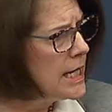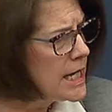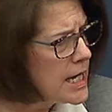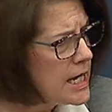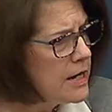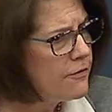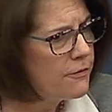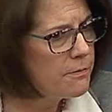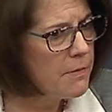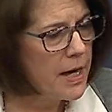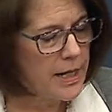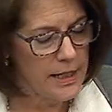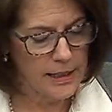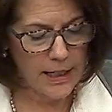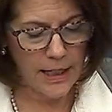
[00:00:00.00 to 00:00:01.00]
If
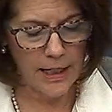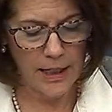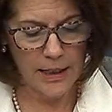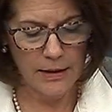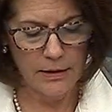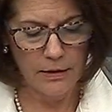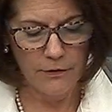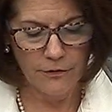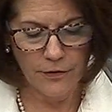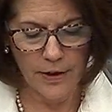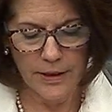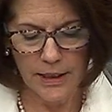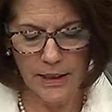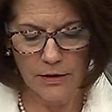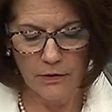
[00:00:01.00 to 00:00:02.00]
Medicaid
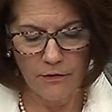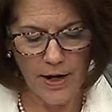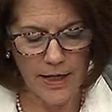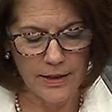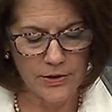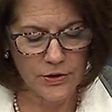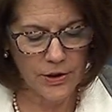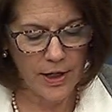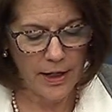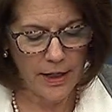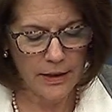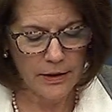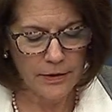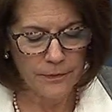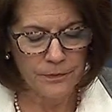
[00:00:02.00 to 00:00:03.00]
funding in Nevada is cut,
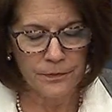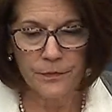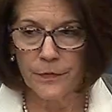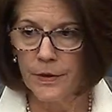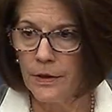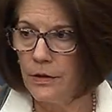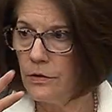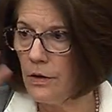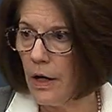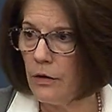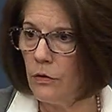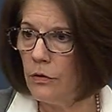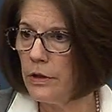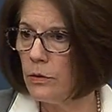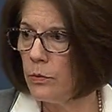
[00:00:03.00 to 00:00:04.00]
not
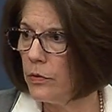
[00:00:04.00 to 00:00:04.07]
only will